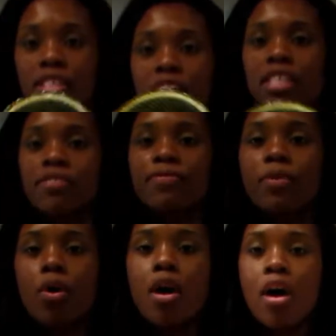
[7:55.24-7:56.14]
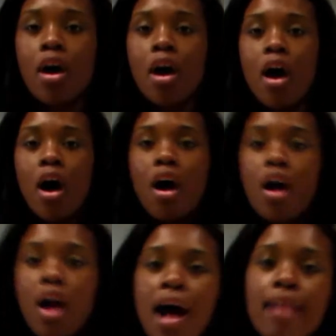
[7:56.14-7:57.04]
these for our
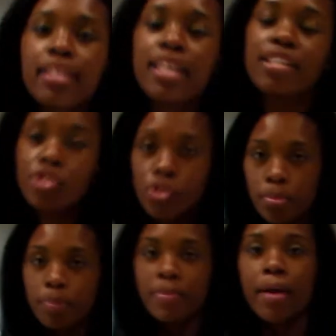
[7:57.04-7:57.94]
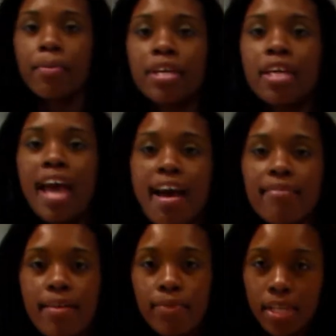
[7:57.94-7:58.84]
holiday soup that we have
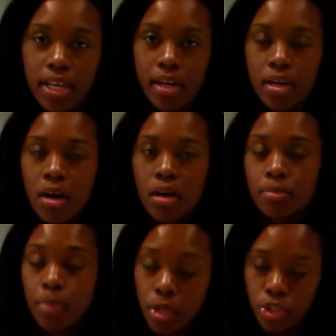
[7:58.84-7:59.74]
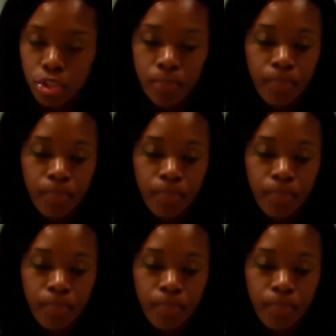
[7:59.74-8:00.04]
every year called Bosch